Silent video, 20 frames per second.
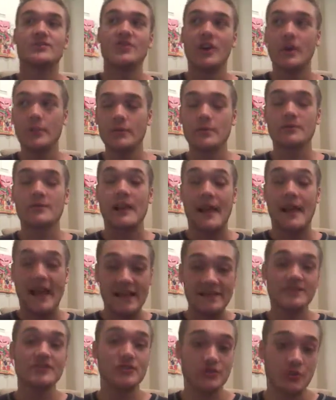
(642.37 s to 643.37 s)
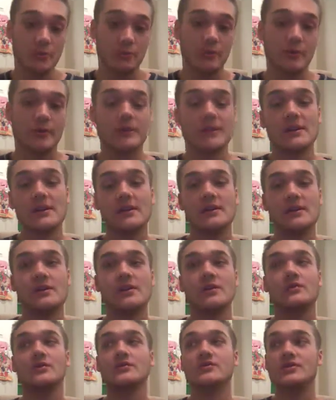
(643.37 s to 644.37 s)
W, S is super,
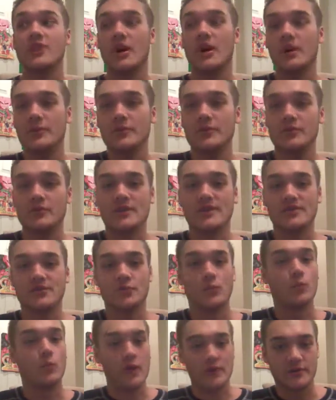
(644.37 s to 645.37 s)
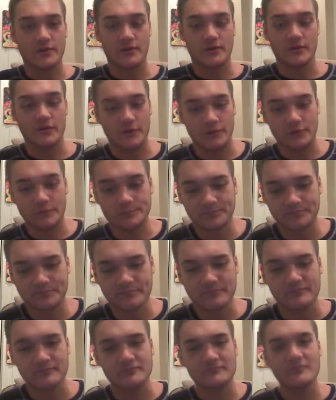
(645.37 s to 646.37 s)
W is wonderful,
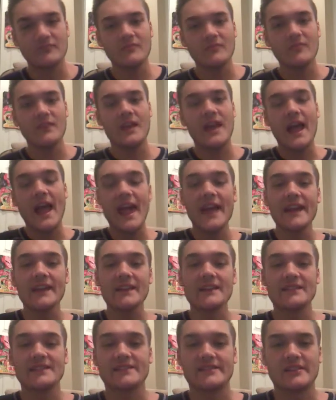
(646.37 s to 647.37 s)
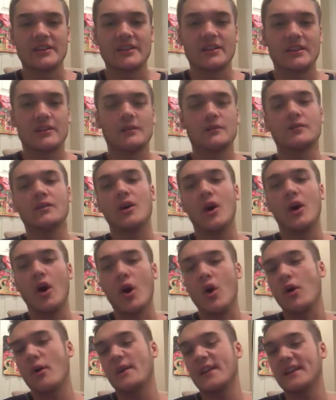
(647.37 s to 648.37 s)
A is
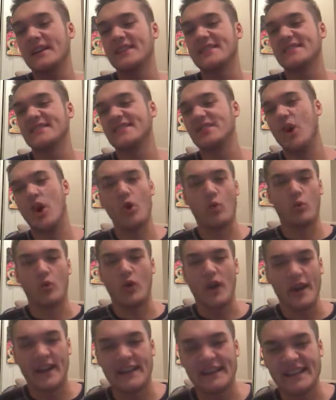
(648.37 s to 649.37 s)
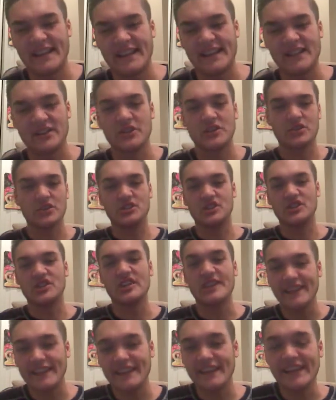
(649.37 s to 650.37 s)
uh, is alright, and
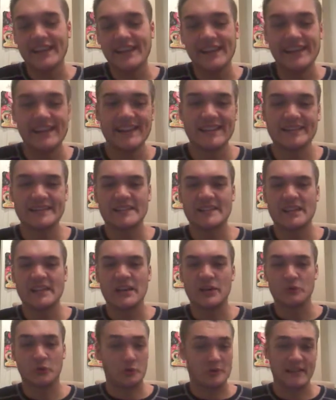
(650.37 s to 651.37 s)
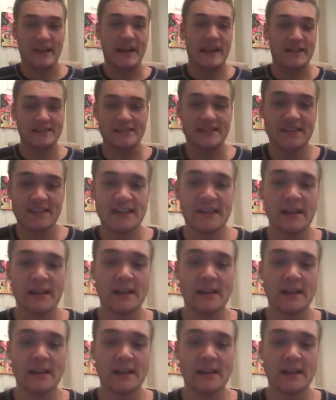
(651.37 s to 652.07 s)
G is grotesque.